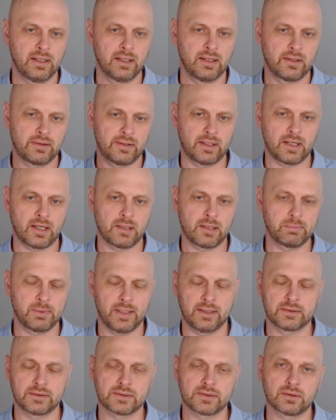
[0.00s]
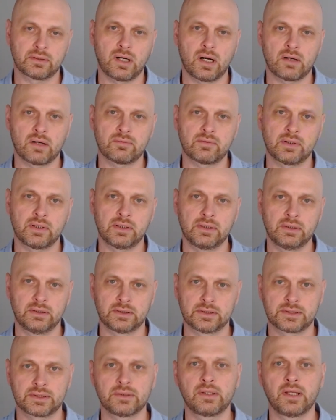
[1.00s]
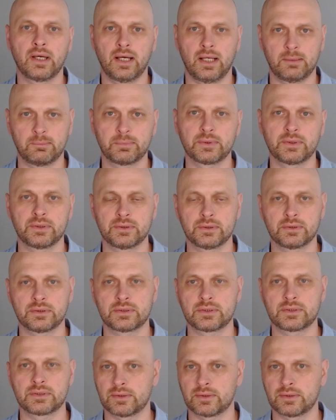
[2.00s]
that I plan to cover should help you